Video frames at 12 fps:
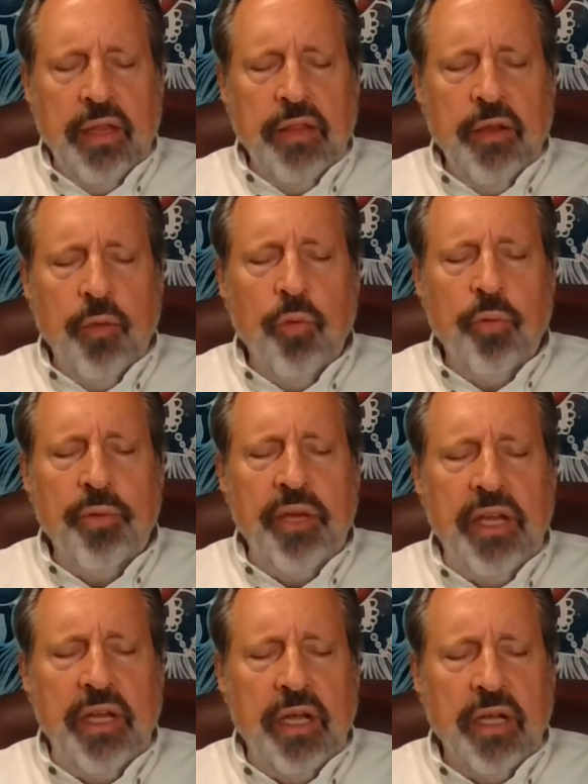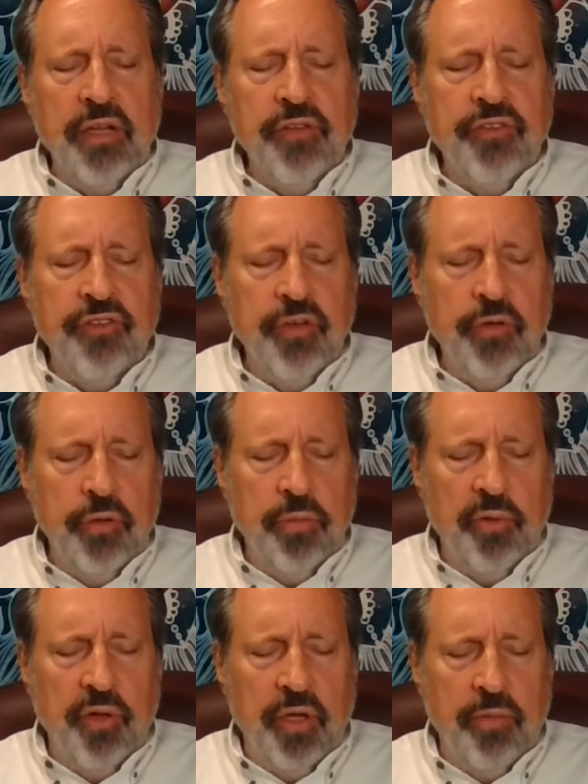There will be a
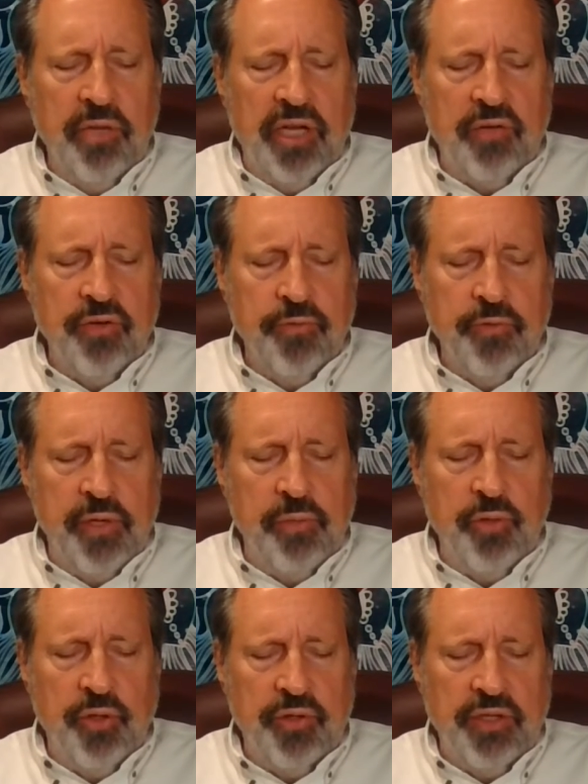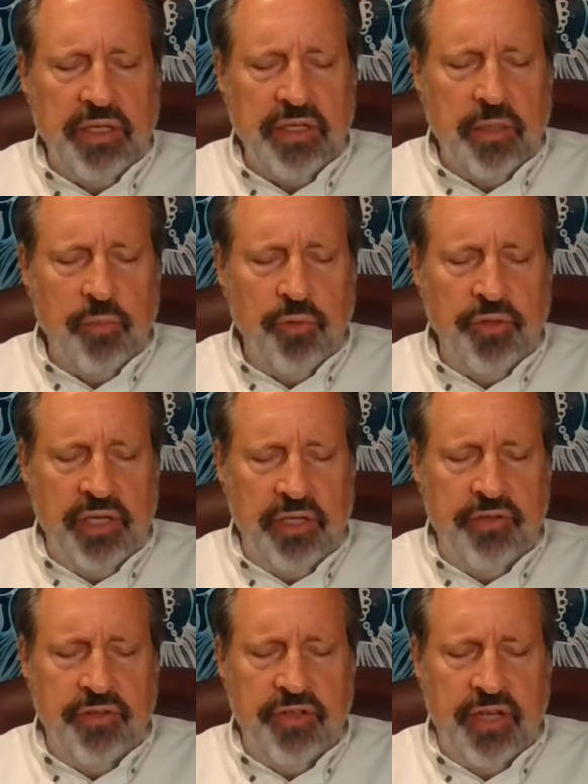considerable amount of rebuilding that will
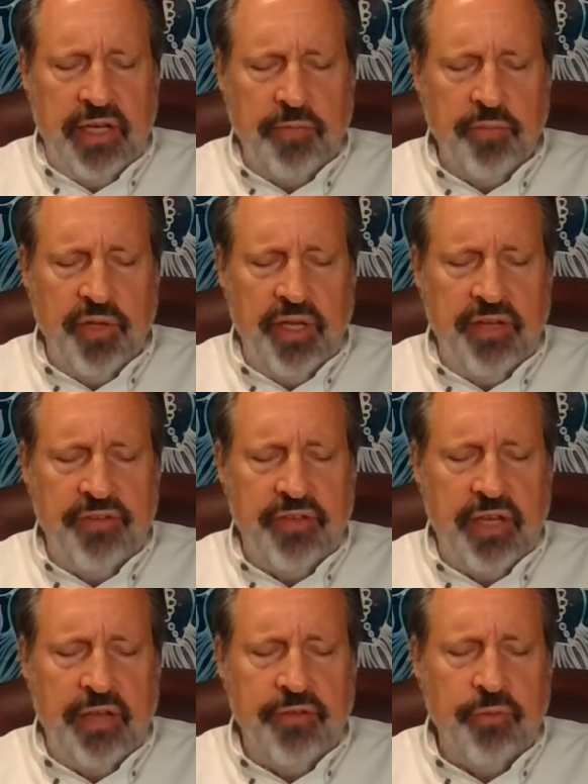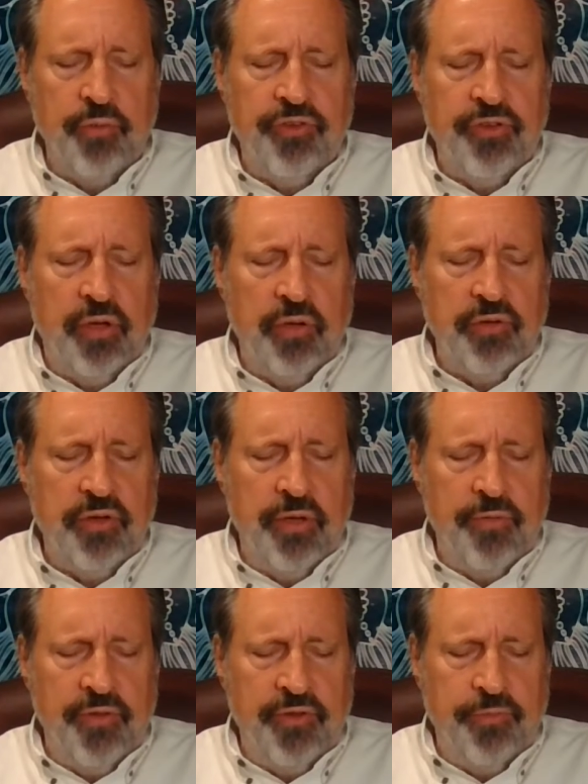need to take place as a result
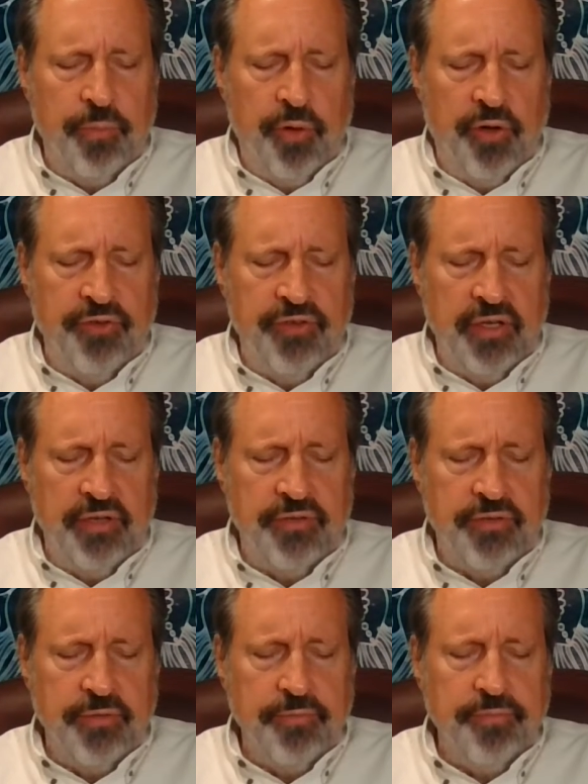of this process.